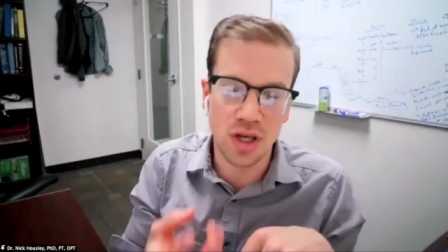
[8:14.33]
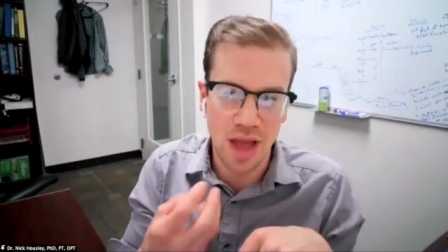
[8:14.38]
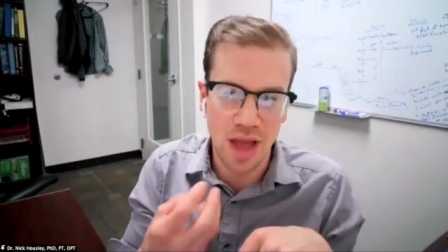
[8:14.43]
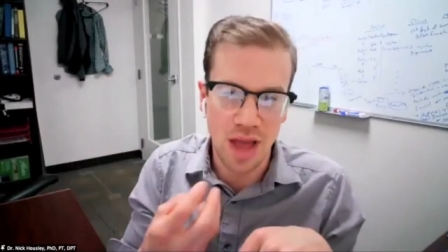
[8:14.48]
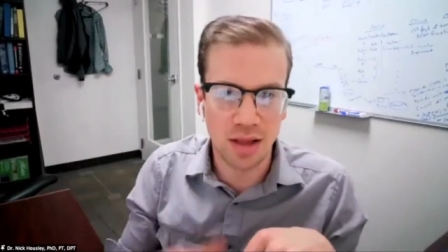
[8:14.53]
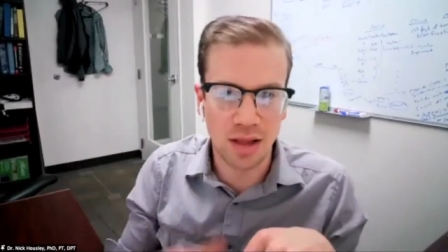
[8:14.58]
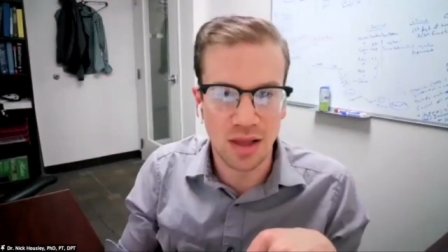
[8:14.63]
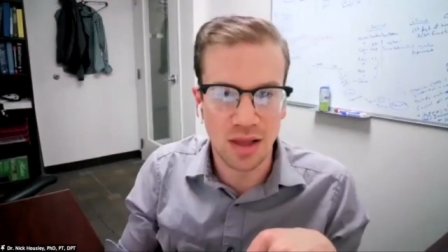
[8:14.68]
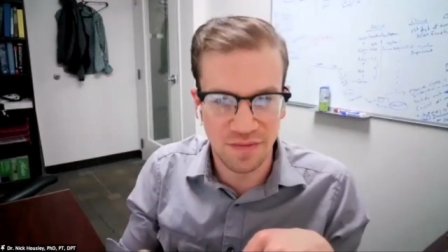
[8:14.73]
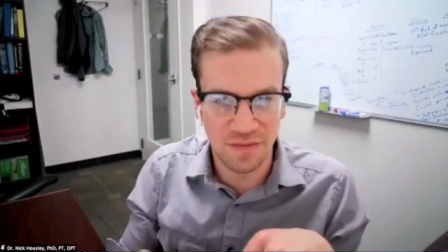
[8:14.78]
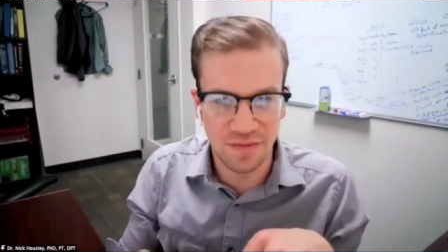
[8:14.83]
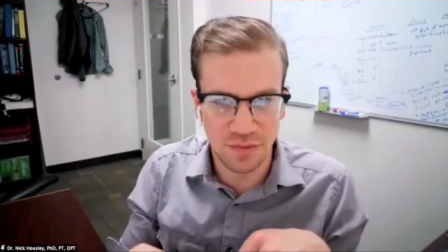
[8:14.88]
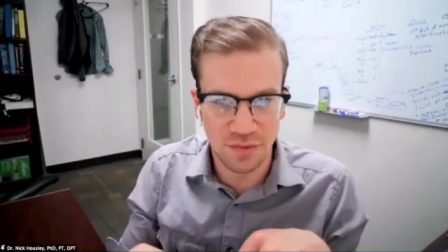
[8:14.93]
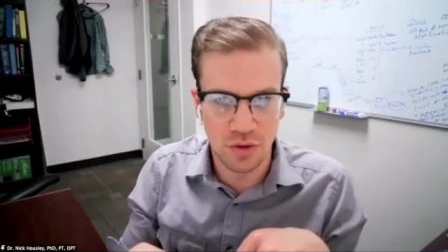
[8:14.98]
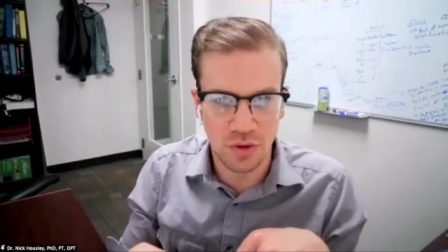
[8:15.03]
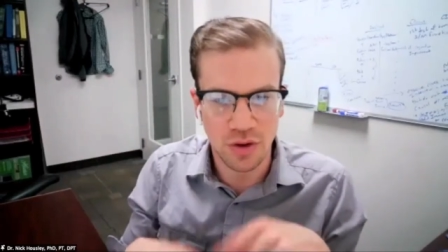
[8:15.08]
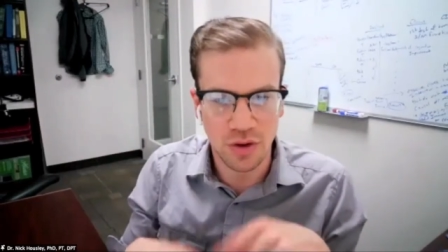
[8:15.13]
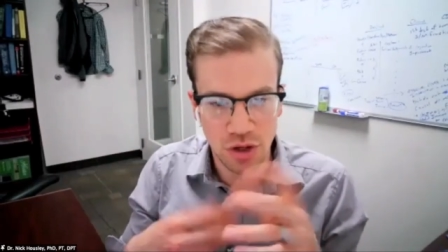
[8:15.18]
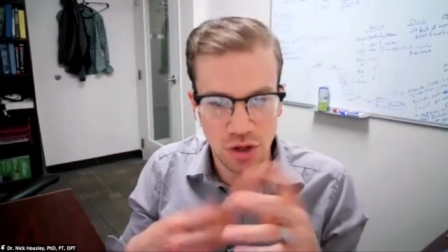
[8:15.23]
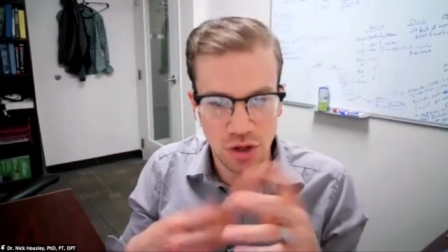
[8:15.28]
that left
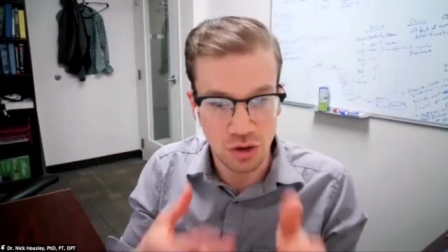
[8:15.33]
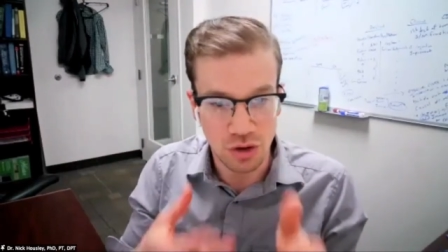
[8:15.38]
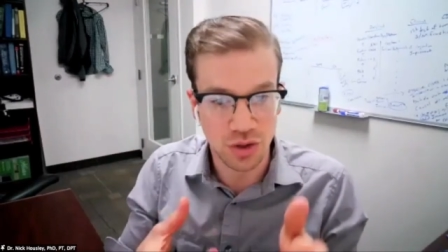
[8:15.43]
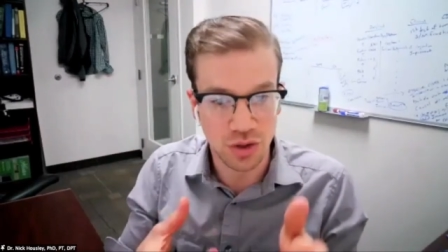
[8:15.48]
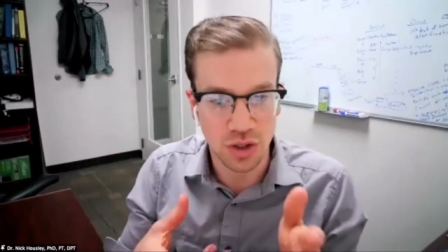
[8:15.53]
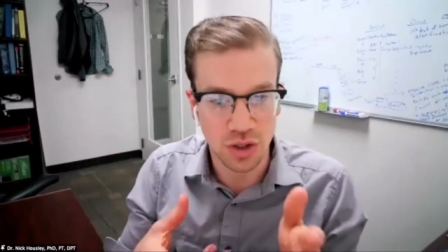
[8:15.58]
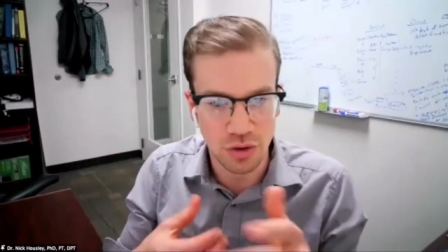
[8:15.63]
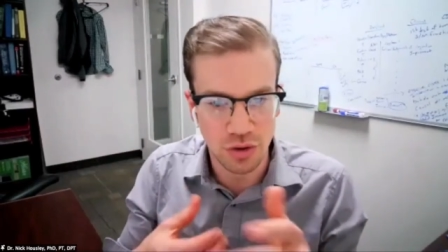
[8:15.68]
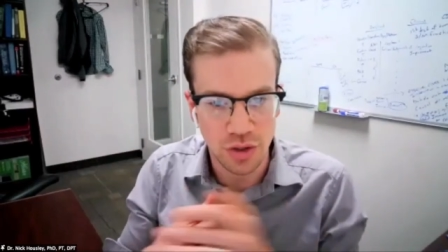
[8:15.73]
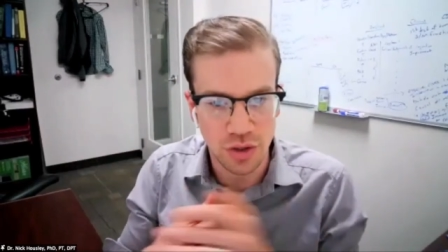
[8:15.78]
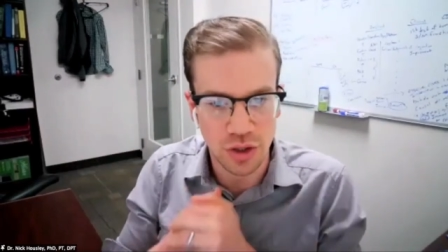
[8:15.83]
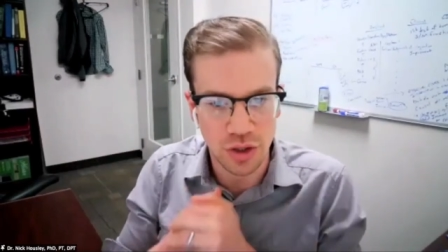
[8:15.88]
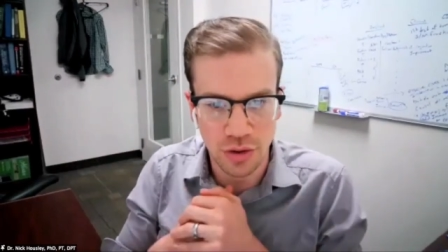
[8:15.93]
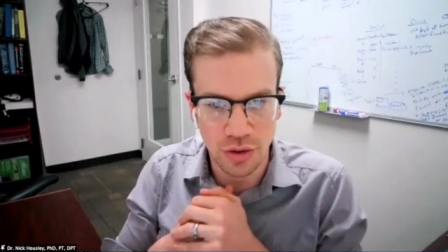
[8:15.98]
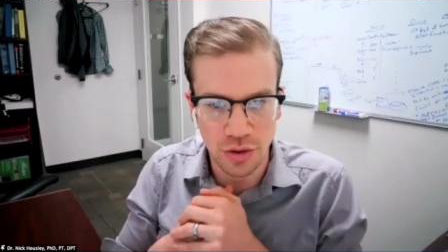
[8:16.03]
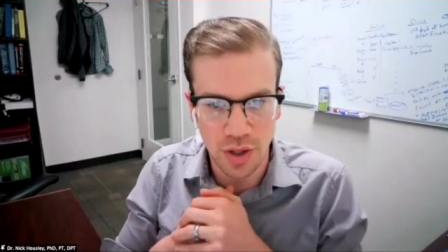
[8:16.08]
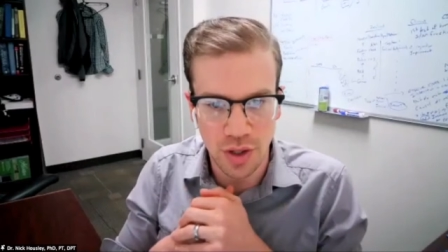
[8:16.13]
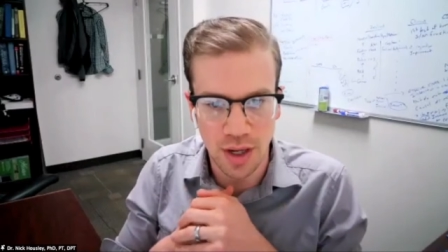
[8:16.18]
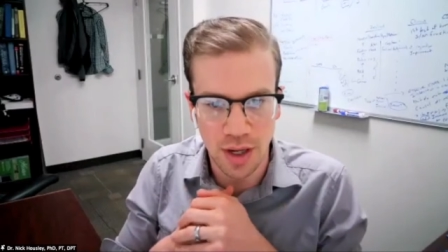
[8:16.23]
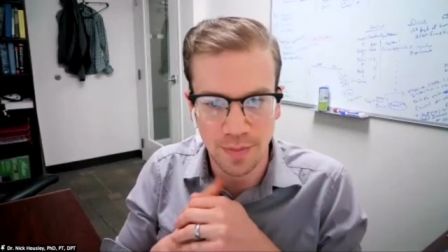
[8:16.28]
or your, your,
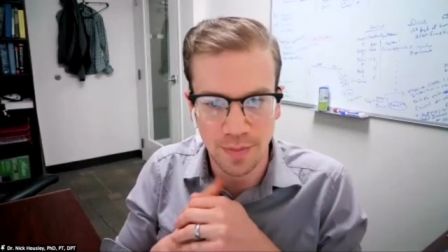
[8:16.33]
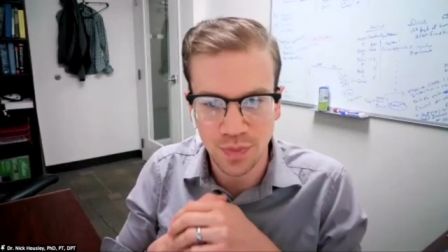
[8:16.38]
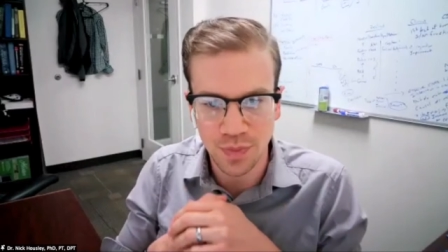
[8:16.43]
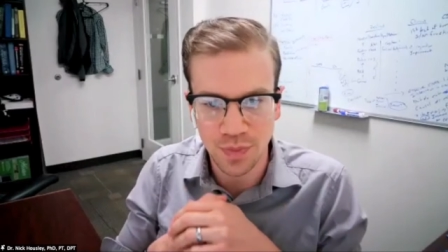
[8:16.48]
your, um,